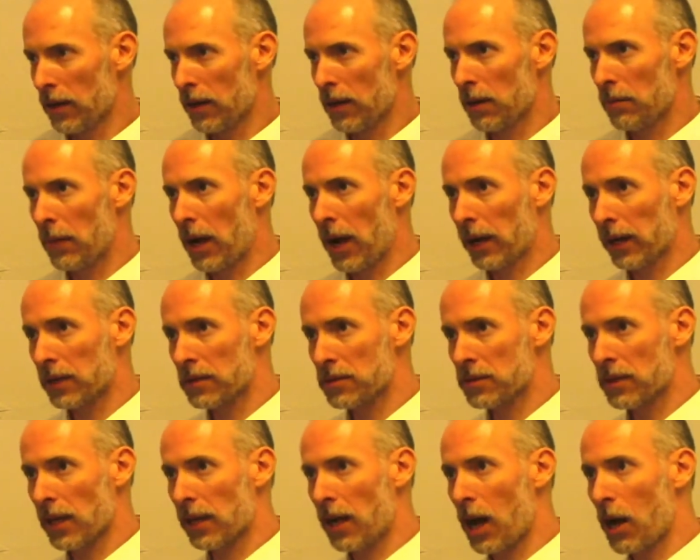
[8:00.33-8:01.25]
I can
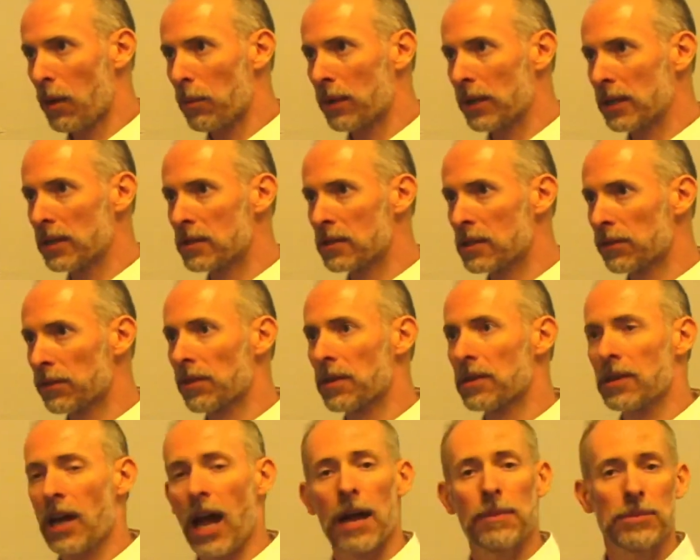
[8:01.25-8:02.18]
set how many
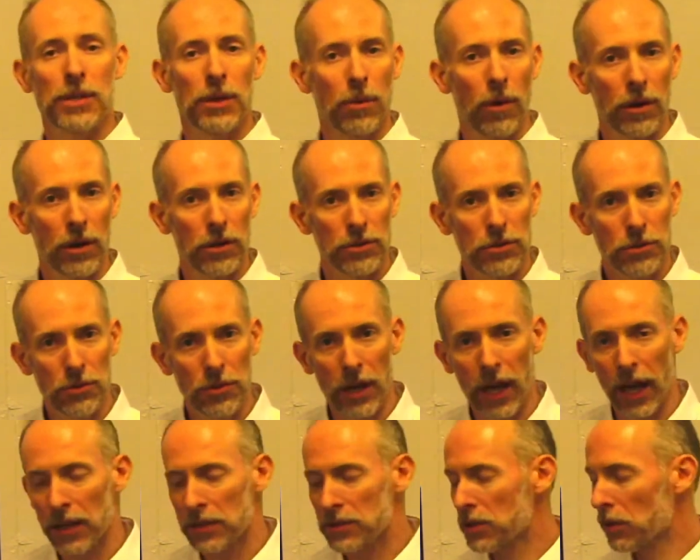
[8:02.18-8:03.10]
different times I want to do
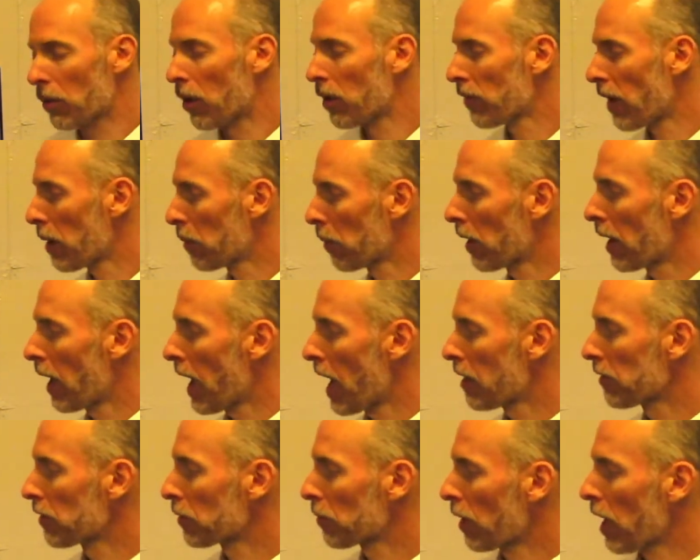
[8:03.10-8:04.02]
that. So if I want to
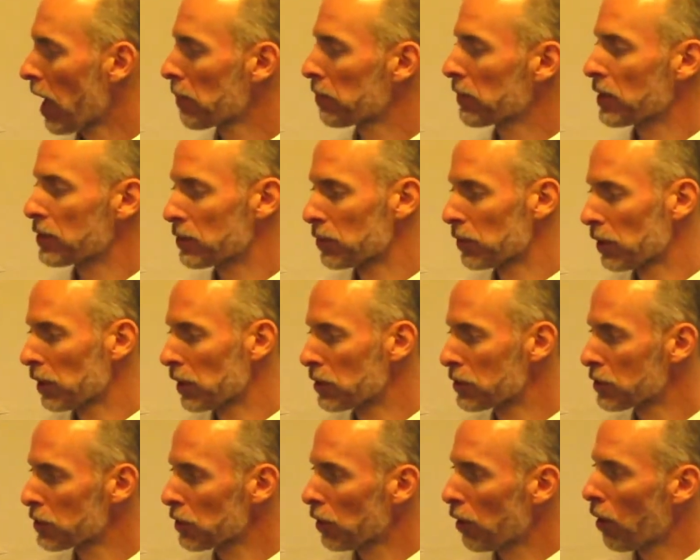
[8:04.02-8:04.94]
have a ramp that's really
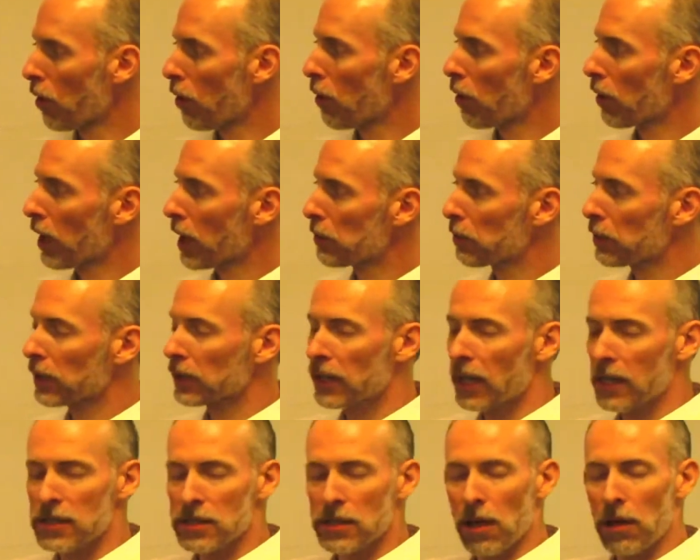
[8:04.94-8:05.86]
slow and I bring
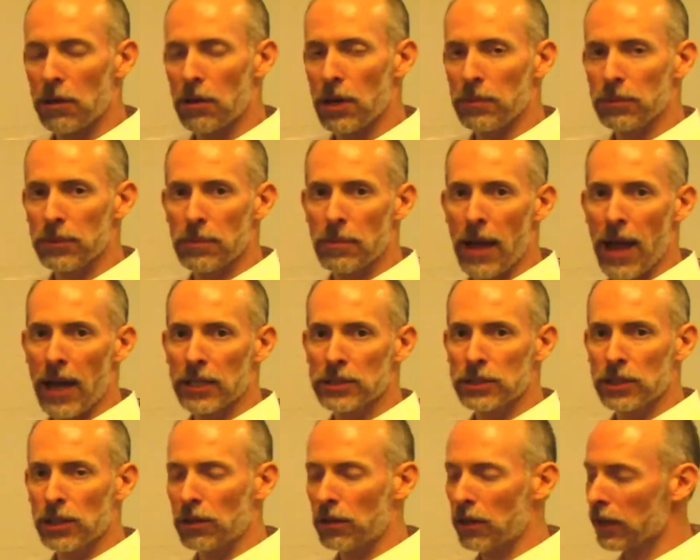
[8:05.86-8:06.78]
that solenoid up to max
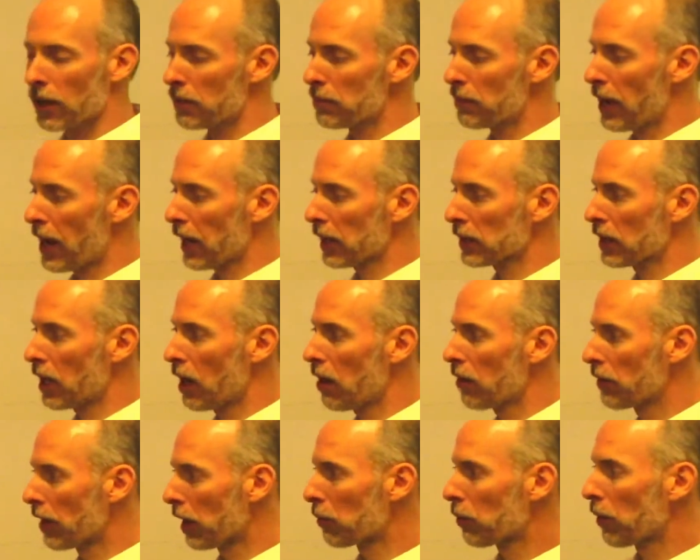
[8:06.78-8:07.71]
current and back
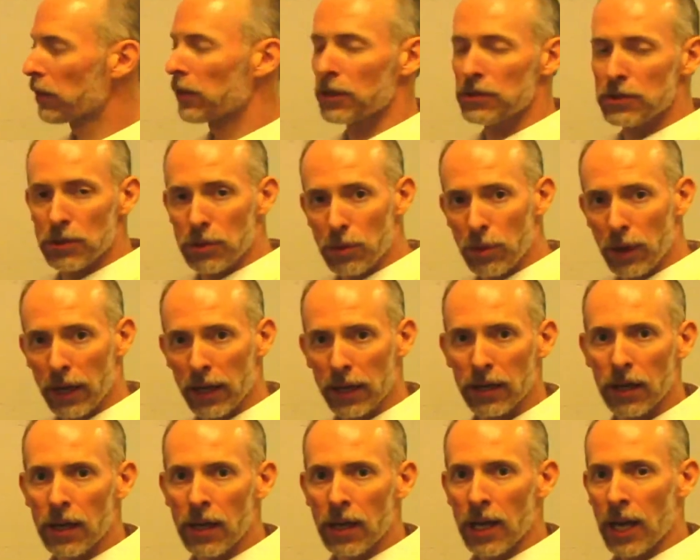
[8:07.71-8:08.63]
down, then one that's quick
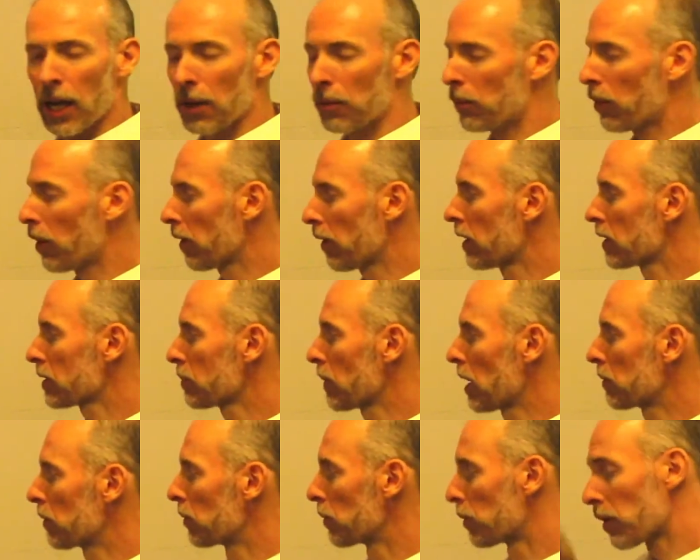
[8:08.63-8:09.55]
and one that's
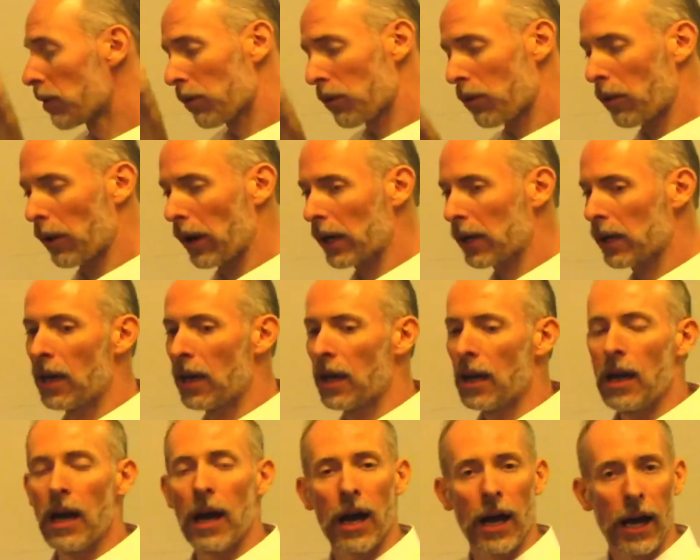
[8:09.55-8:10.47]
maybe real quick,
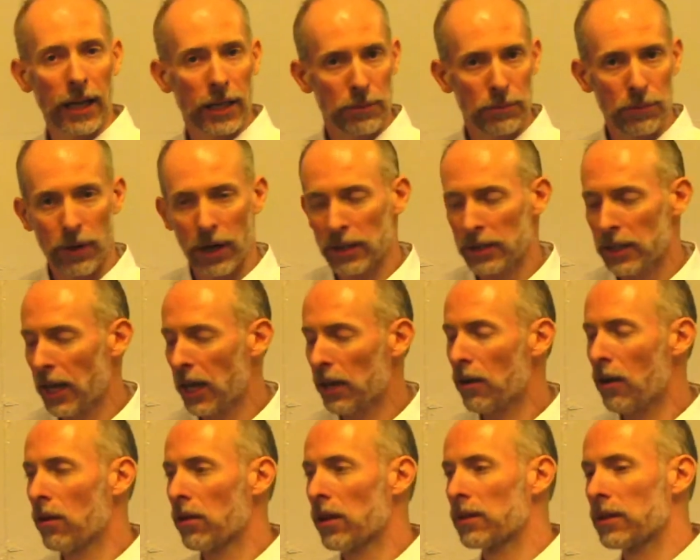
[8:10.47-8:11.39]
I can write that
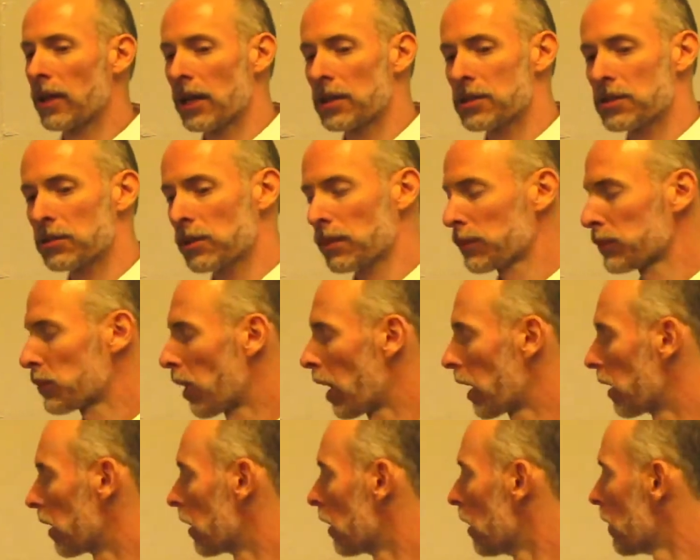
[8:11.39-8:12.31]
all in that script
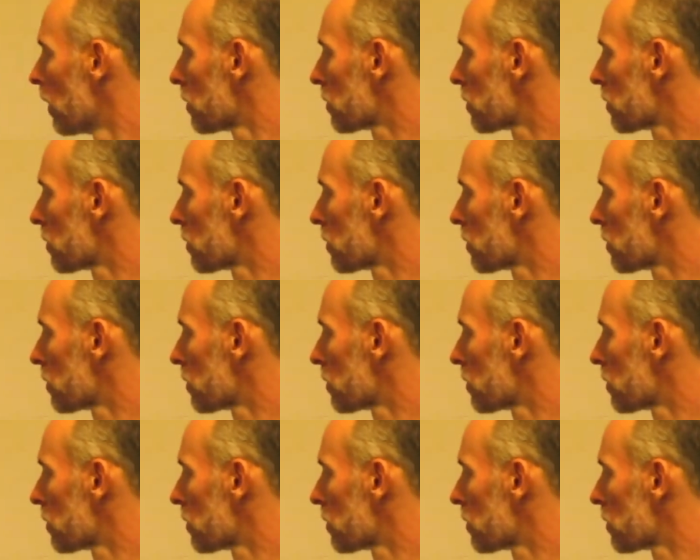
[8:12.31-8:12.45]
writer.